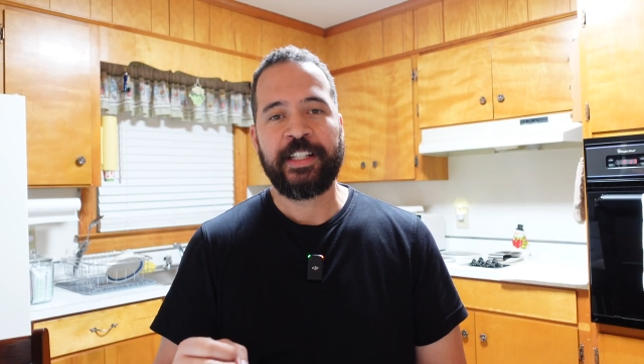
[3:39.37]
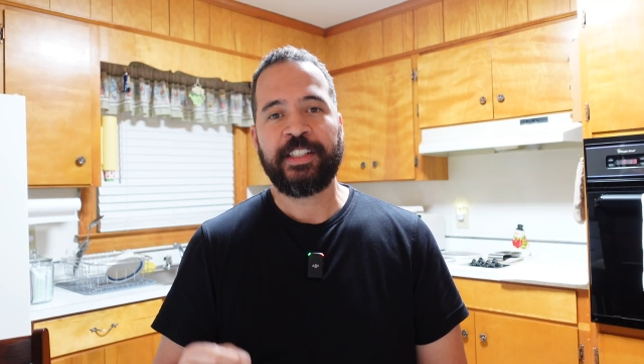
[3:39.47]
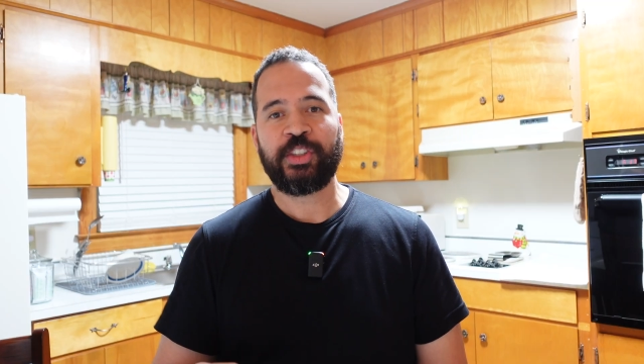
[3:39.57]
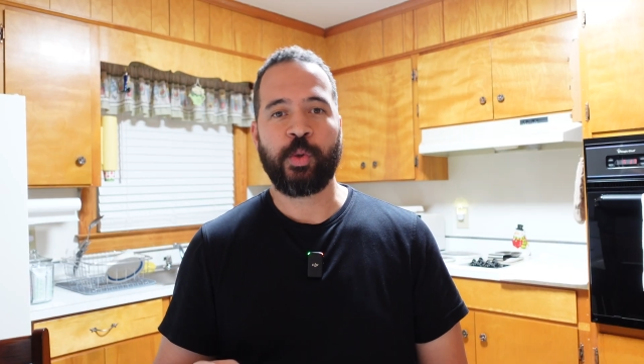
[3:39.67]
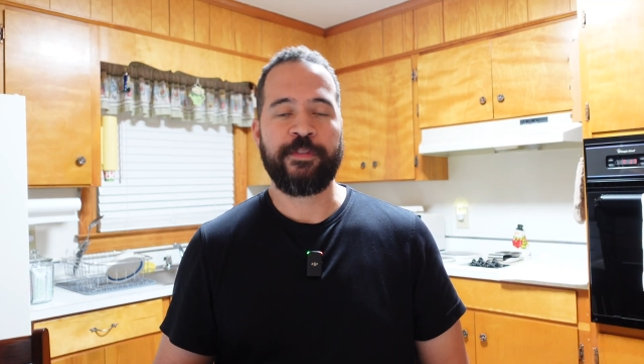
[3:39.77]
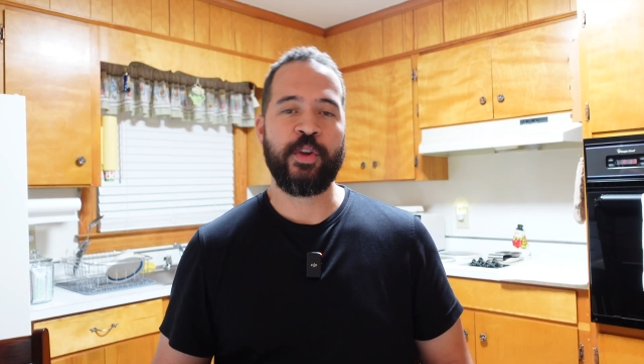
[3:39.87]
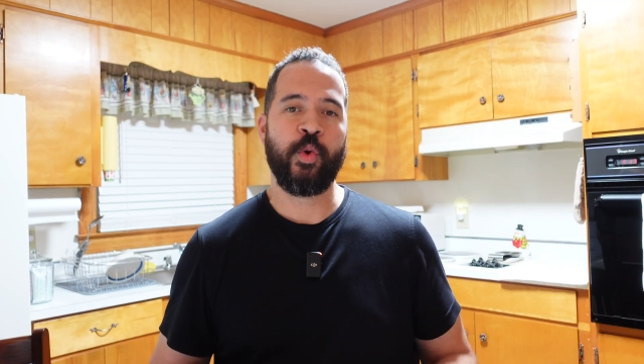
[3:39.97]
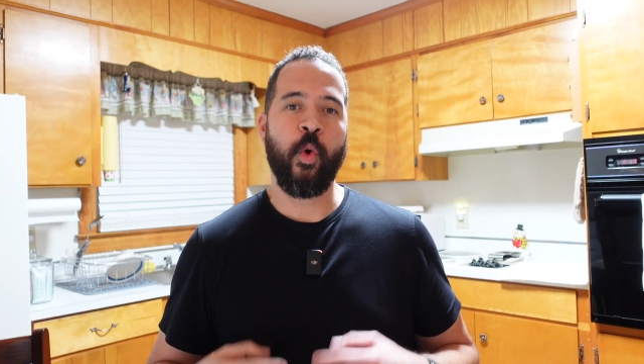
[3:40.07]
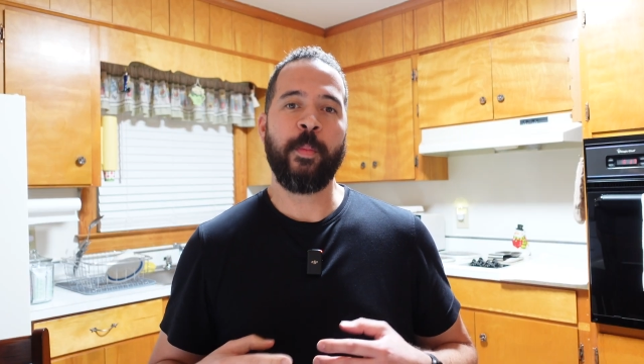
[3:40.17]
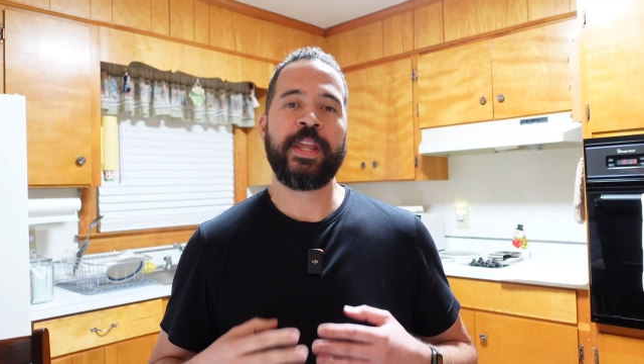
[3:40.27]
So if you
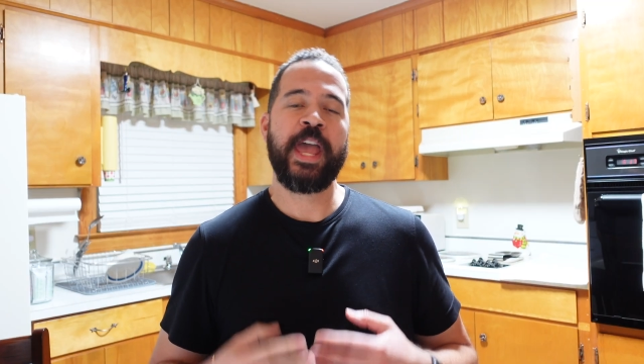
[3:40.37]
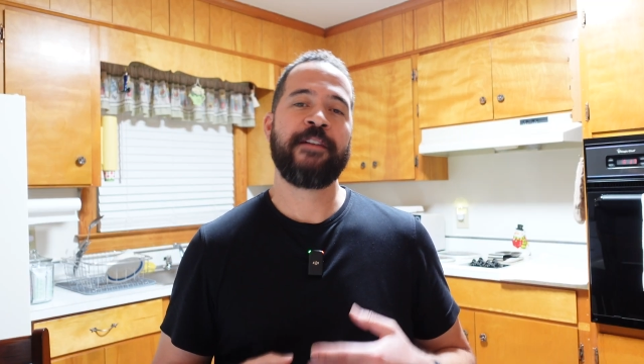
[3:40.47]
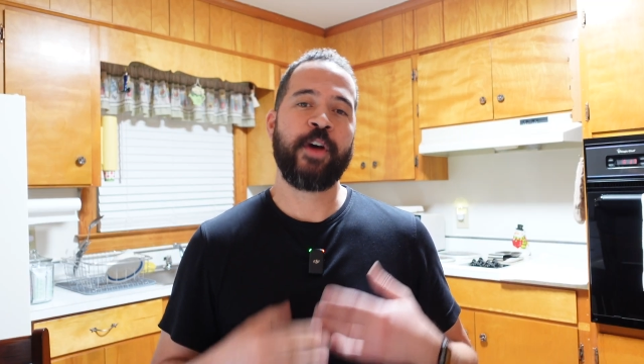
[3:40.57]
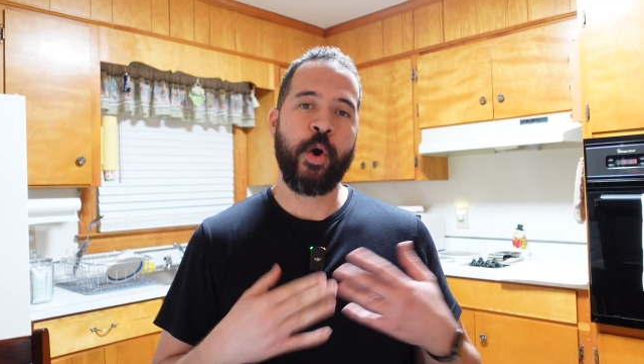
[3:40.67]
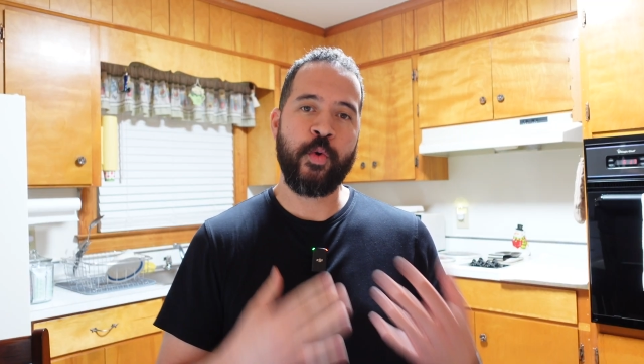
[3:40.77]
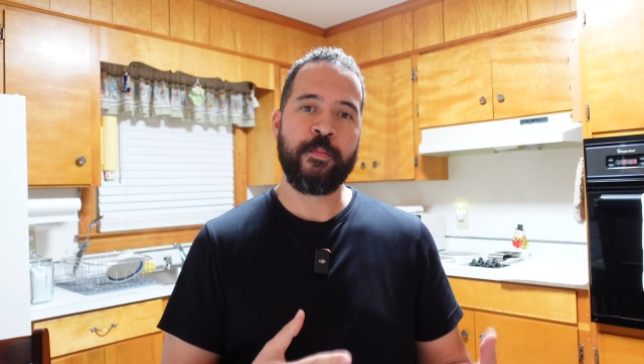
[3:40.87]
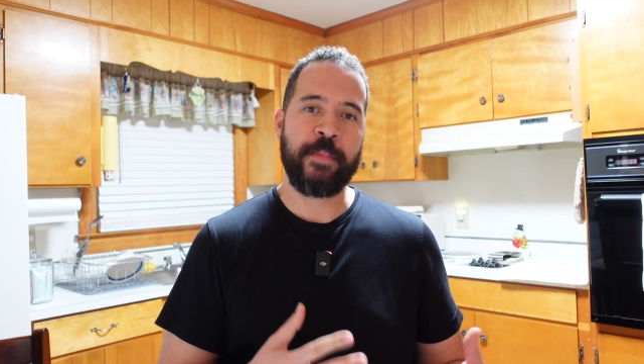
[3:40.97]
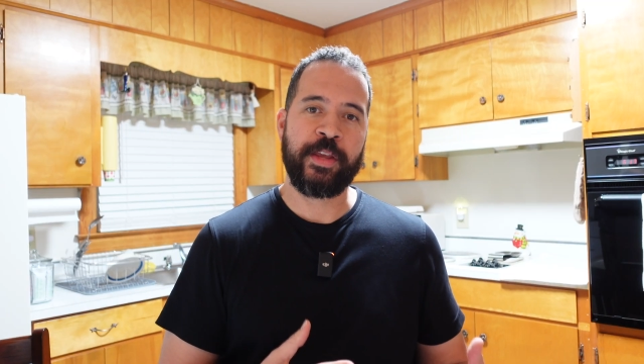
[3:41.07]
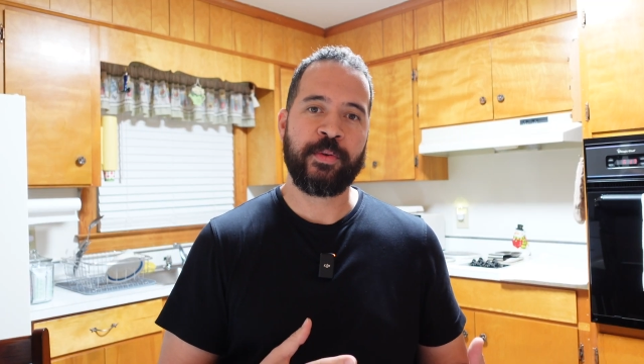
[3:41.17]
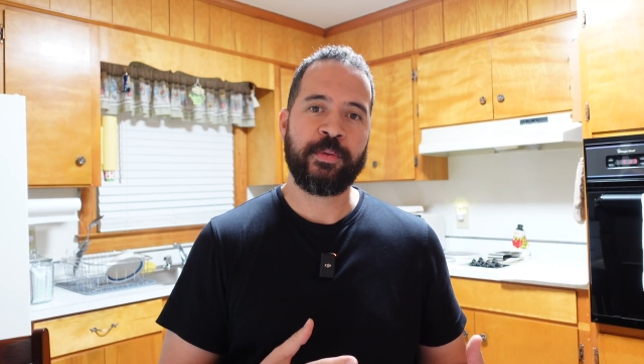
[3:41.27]
normally have
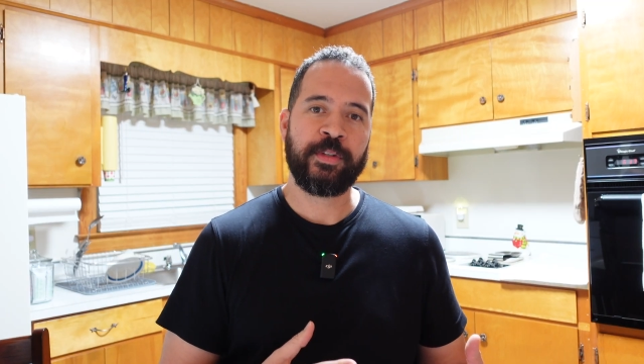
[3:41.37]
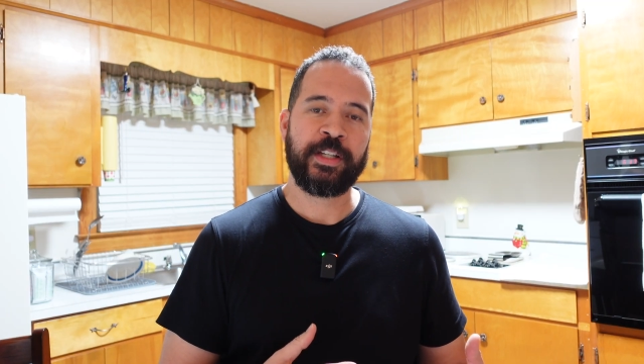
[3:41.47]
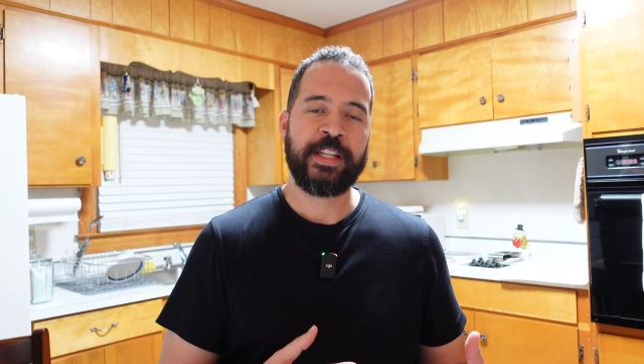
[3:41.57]
oatmeal